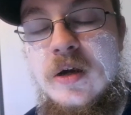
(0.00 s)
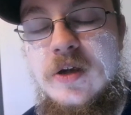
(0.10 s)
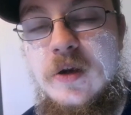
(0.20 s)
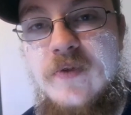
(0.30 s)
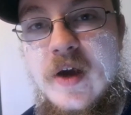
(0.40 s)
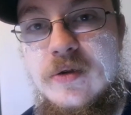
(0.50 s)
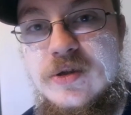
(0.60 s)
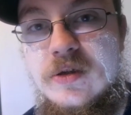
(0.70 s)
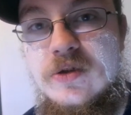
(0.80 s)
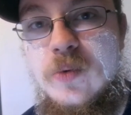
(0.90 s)

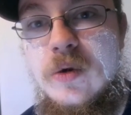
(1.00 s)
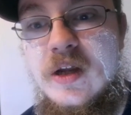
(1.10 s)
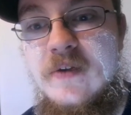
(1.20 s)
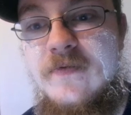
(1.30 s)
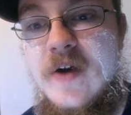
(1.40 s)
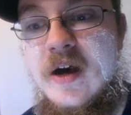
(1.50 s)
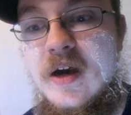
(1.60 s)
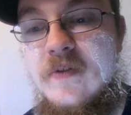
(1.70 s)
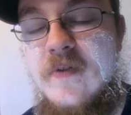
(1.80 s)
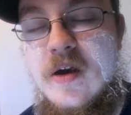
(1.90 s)

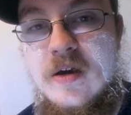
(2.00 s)
2025.